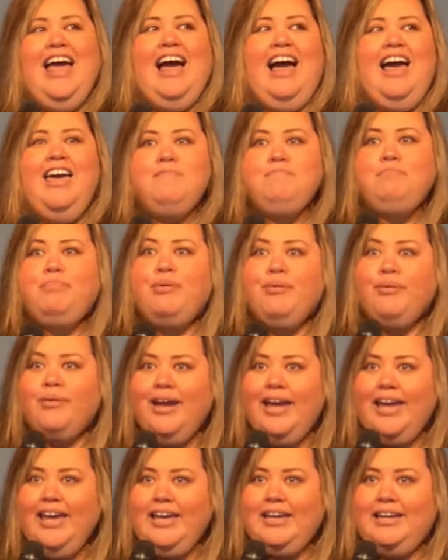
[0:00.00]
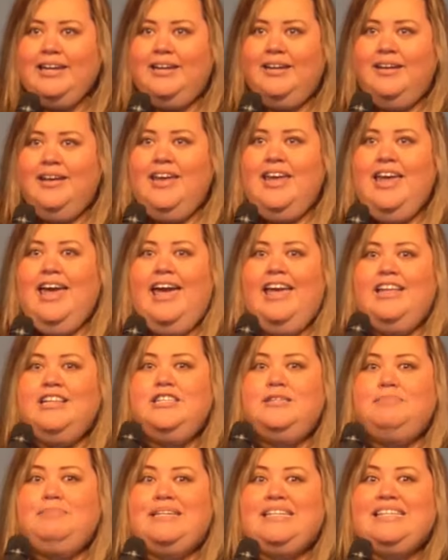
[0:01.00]
I prayed and
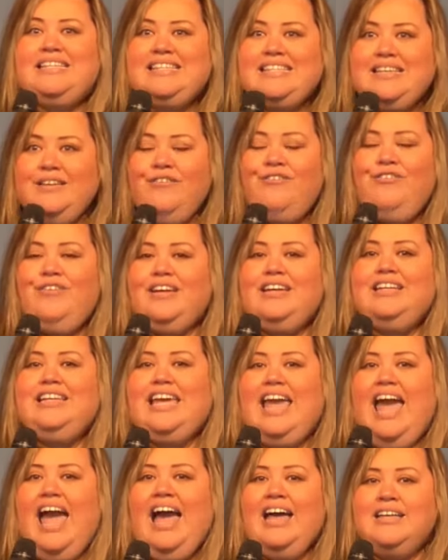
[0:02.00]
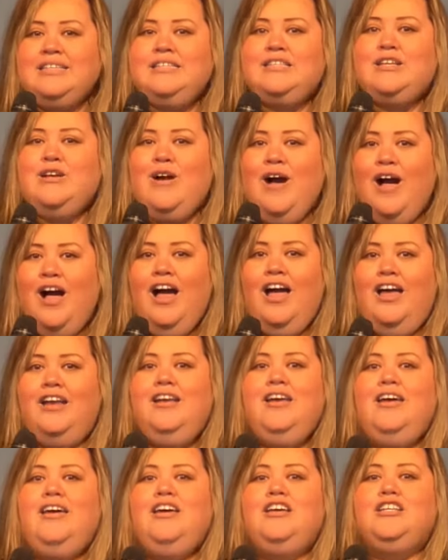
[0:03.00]
specifically asked God